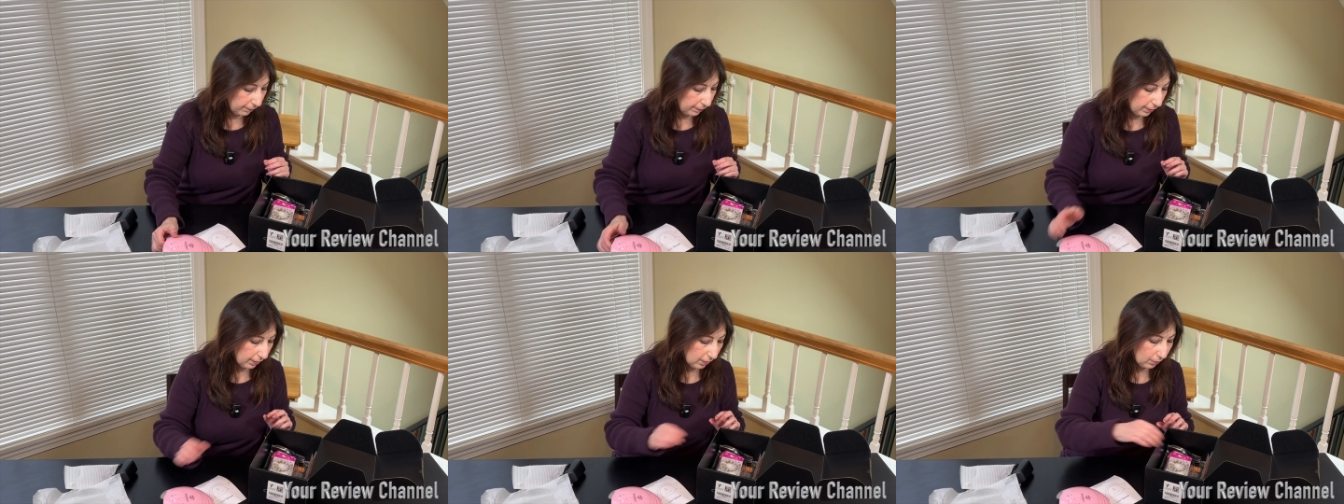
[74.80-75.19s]

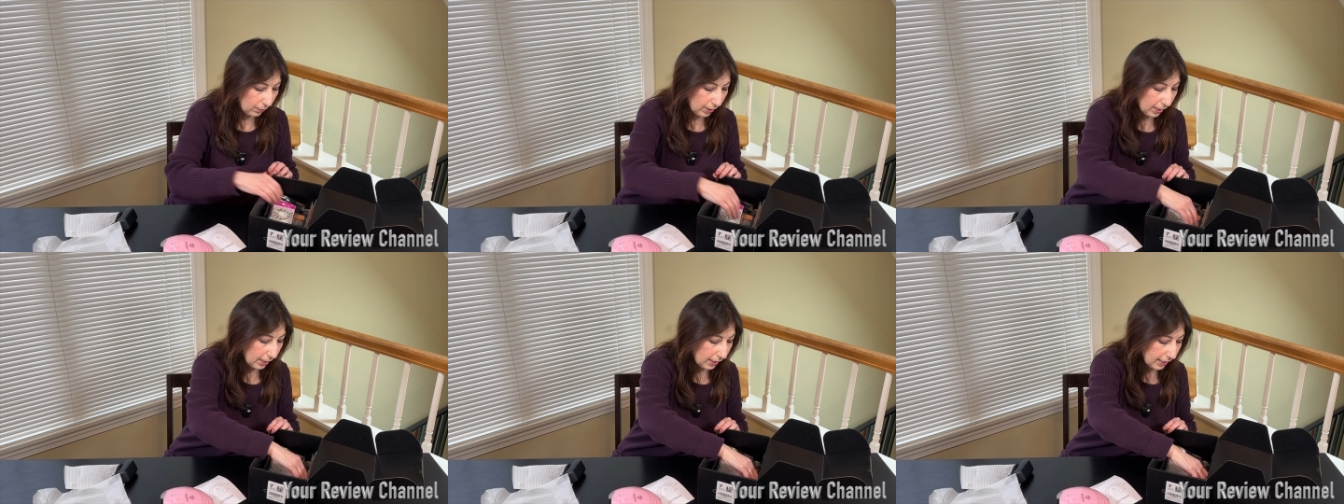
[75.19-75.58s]

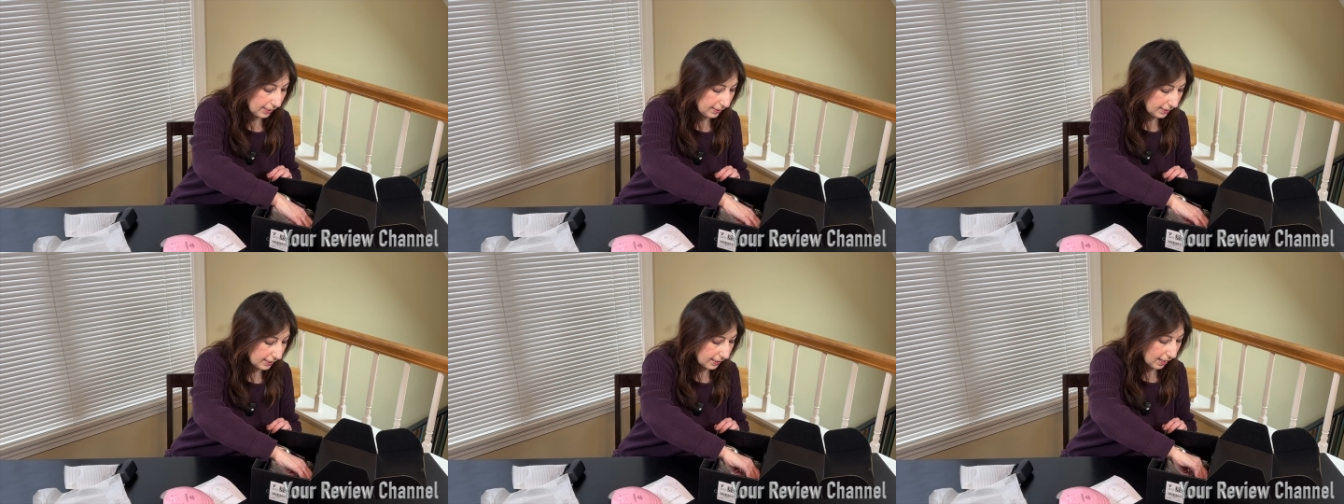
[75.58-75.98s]
Okay?
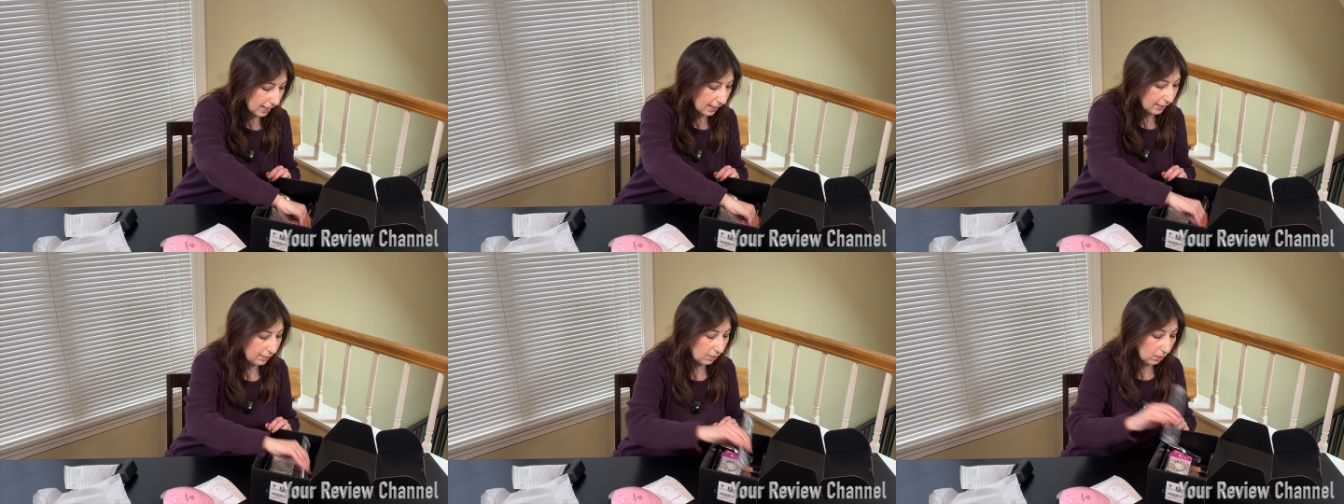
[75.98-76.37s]

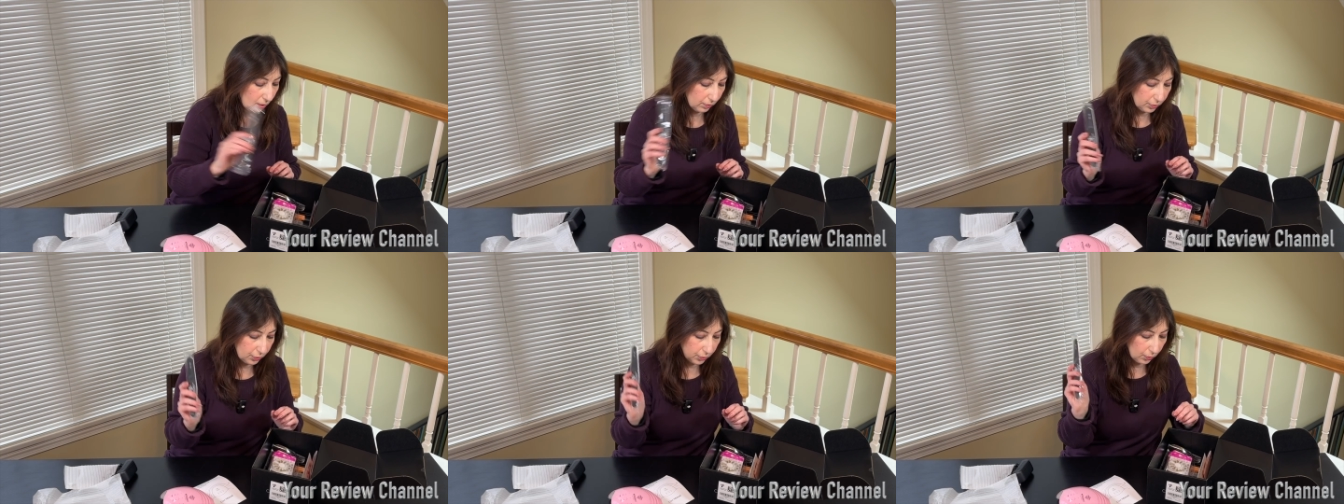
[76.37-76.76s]
Inside
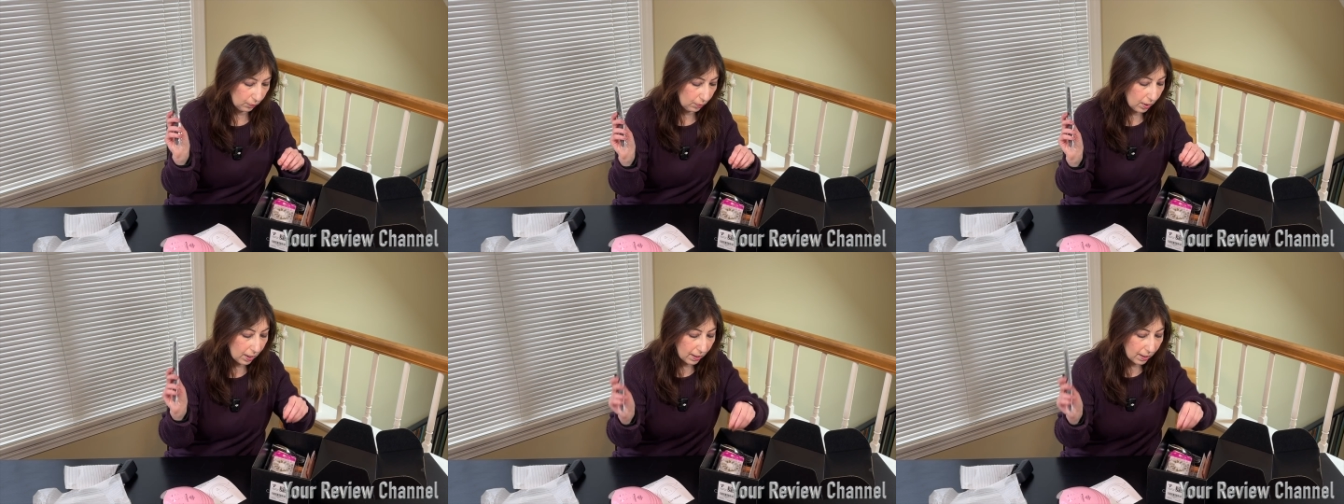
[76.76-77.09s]
also